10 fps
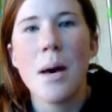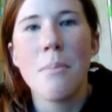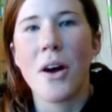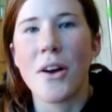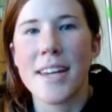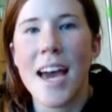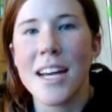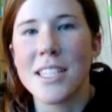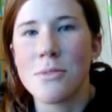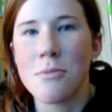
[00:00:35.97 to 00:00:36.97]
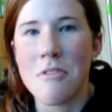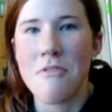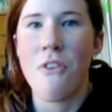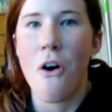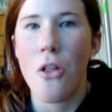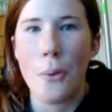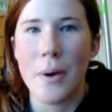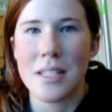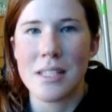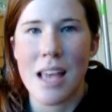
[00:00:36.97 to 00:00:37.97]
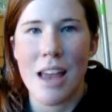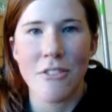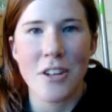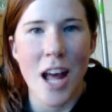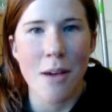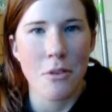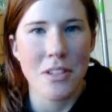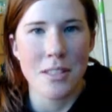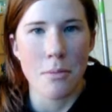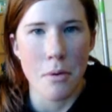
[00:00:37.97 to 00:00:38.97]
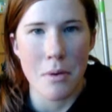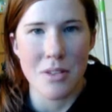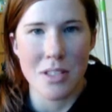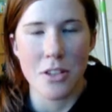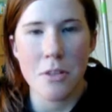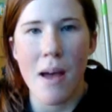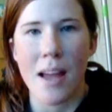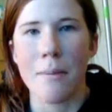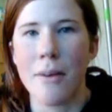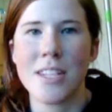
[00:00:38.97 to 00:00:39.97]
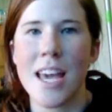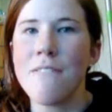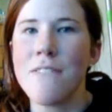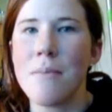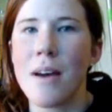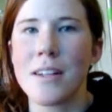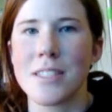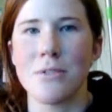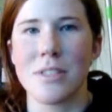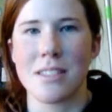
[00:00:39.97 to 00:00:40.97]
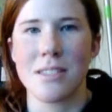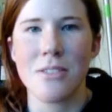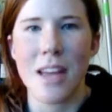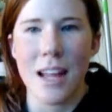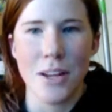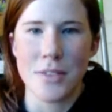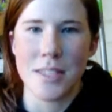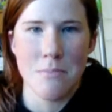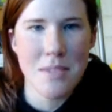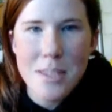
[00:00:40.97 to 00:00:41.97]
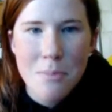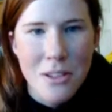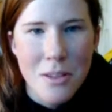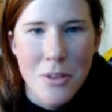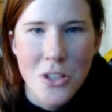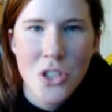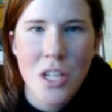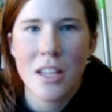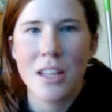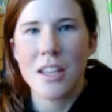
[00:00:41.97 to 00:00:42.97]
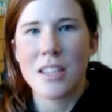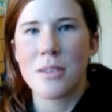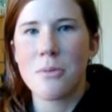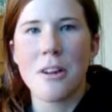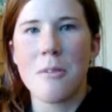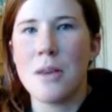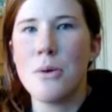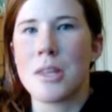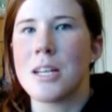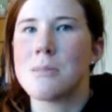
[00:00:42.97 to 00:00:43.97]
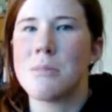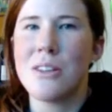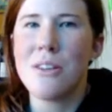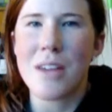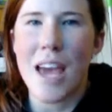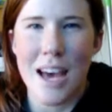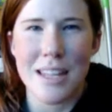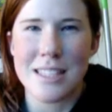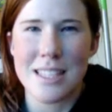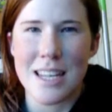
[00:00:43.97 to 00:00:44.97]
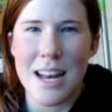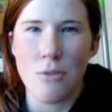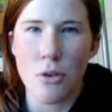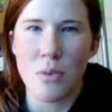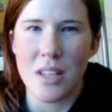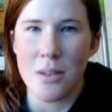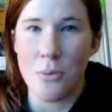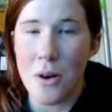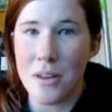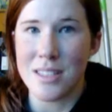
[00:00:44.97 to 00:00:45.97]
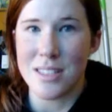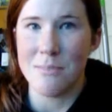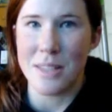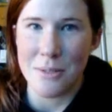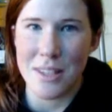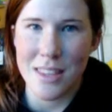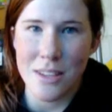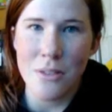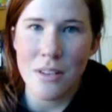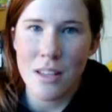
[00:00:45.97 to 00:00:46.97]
But our cats would follow us. Every time we went somewhere, we would just look back, and about 10 feet behind us there was this little cat, and you'd see them disappear in the bush. So they wanted to be with us. But you know cats, they never really want to be with you.